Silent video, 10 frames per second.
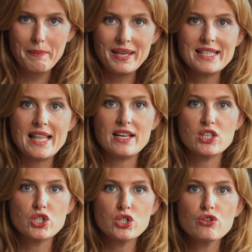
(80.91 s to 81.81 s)
means that
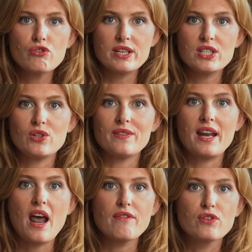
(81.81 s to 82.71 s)
there's two crystals that
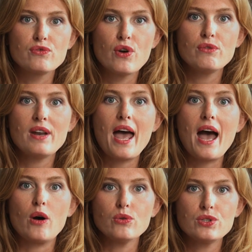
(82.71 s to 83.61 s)
have grown
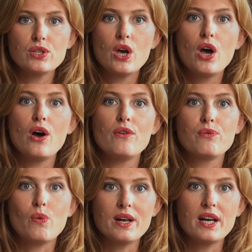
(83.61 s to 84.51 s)
out of
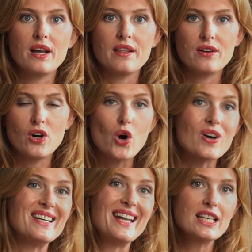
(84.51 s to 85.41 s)
one another or
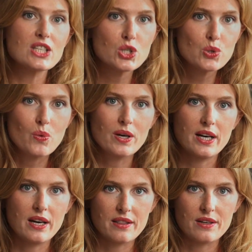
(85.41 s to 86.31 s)
next to one
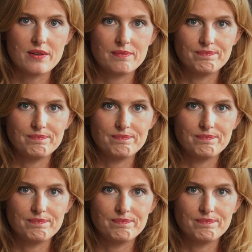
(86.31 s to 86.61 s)
another.